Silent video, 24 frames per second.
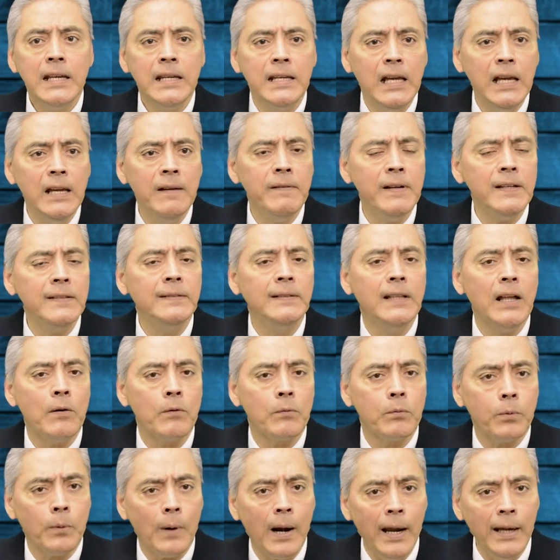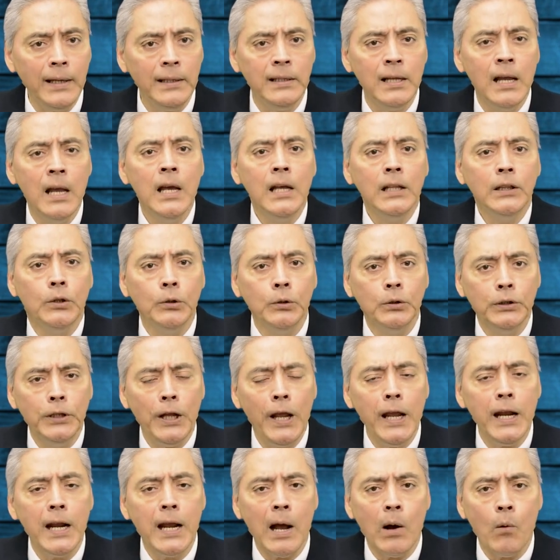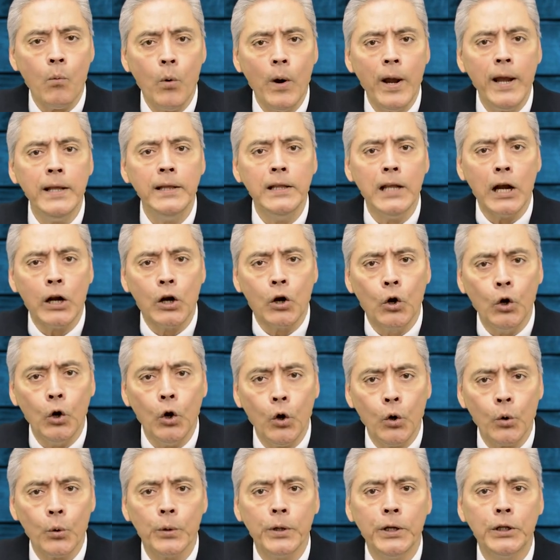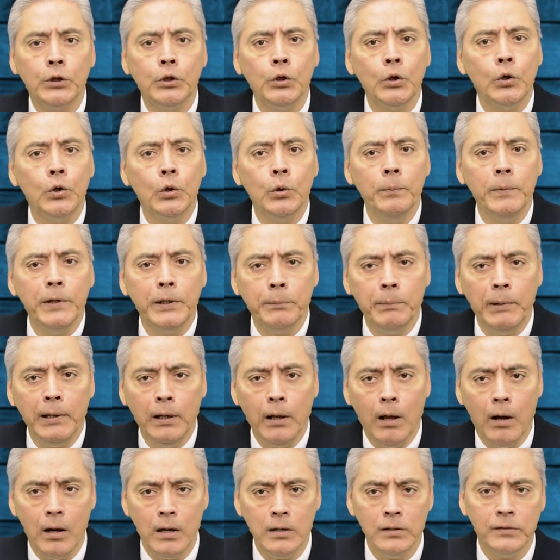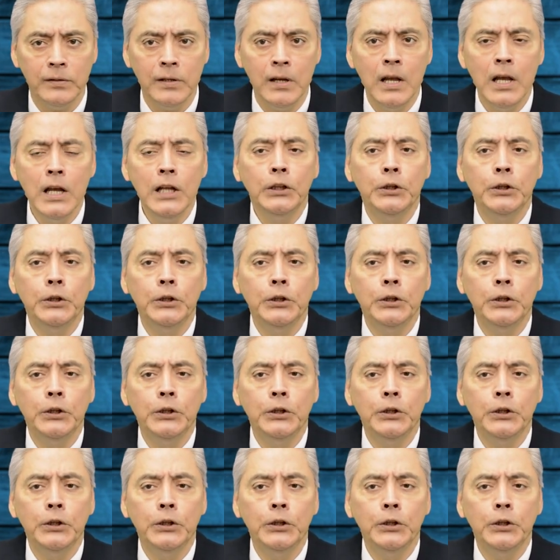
gives us the right to take away the glory to whom it belongs,